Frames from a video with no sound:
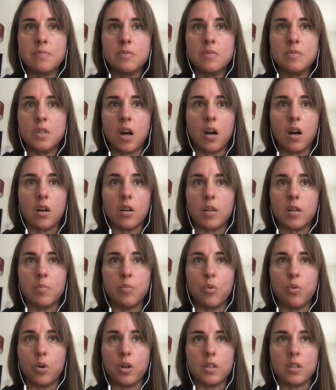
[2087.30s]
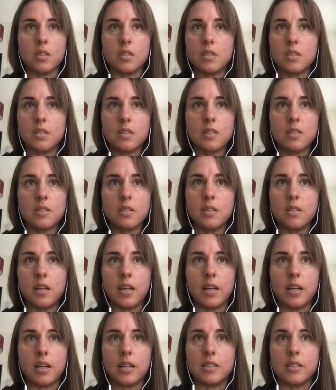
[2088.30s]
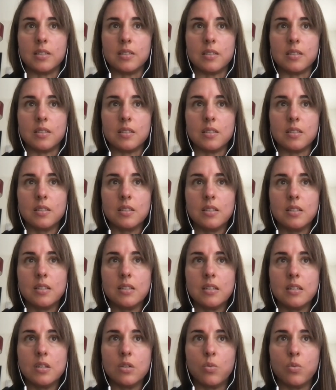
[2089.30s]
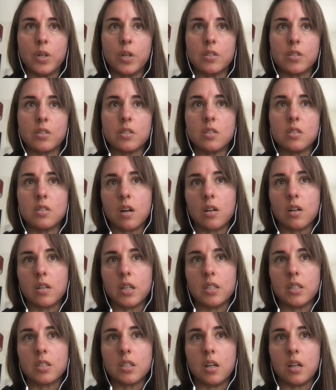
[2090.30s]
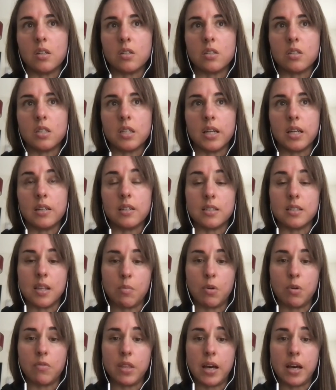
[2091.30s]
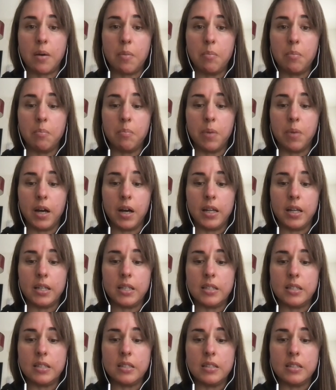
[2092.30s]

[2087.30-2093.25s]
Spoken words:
are important. And we're starting to understand some of them, but